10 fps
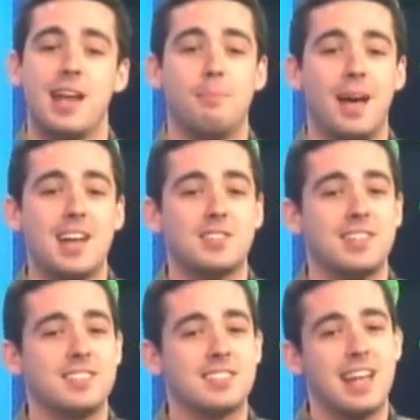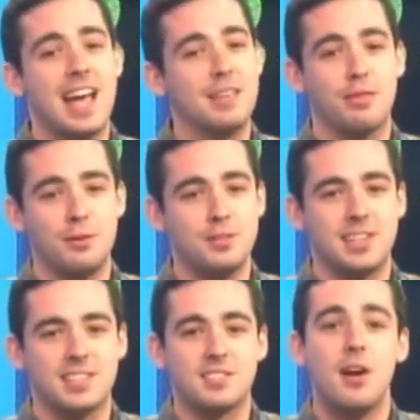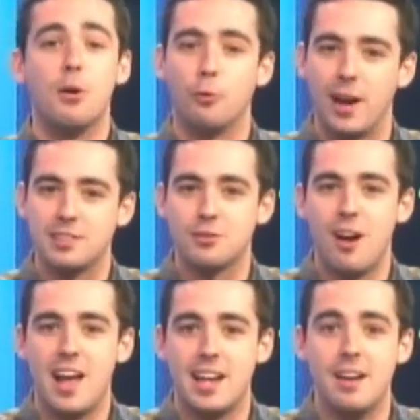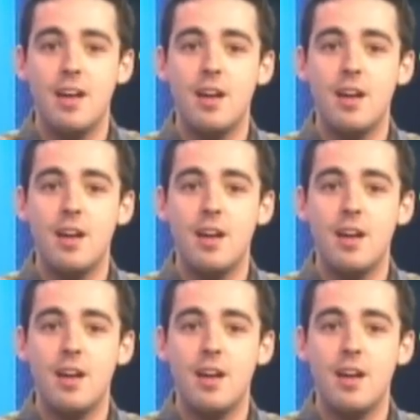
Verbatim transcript: and passionate snack enthusiast Rex Ryan.